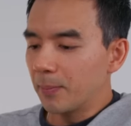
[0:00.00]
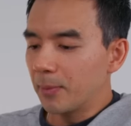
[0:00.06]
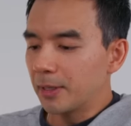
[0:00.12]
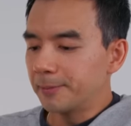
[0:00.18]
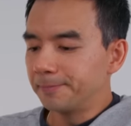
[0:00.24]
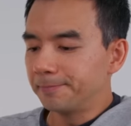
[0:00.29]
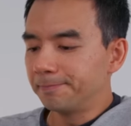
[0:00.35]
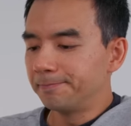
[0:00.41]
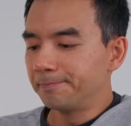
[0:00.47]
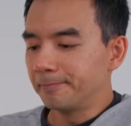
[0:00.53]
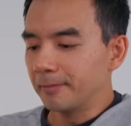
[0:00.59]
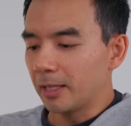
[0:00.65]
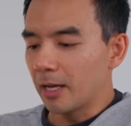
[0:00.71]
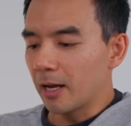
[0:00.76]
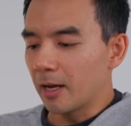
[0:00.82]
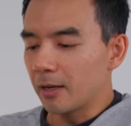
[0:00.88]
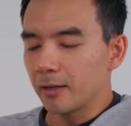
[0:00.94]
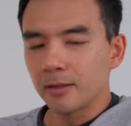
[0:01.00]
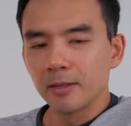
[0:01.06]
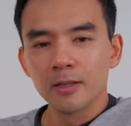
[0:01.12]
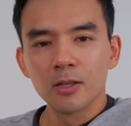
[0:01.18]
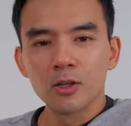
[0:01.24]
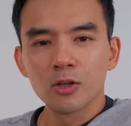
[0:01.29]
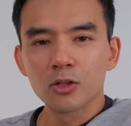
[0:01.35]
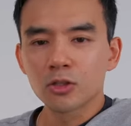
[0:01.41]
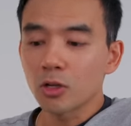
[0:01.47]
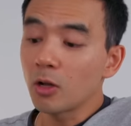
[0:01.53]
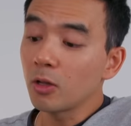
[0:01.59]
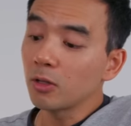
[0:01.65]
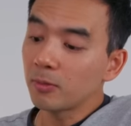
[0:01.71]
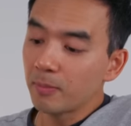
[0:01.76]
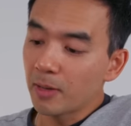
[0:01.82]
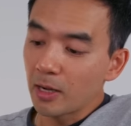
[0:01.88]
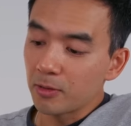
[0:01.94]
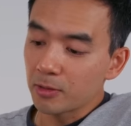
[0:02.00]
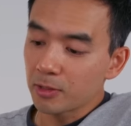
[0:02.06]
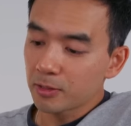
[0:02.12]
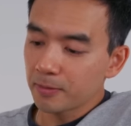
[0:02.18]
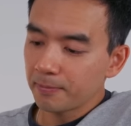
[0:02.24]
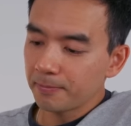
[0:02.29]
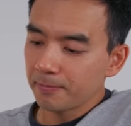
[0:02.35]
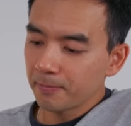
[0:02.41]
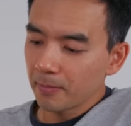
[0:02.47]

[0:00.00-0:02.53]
But yeah, solid mouse.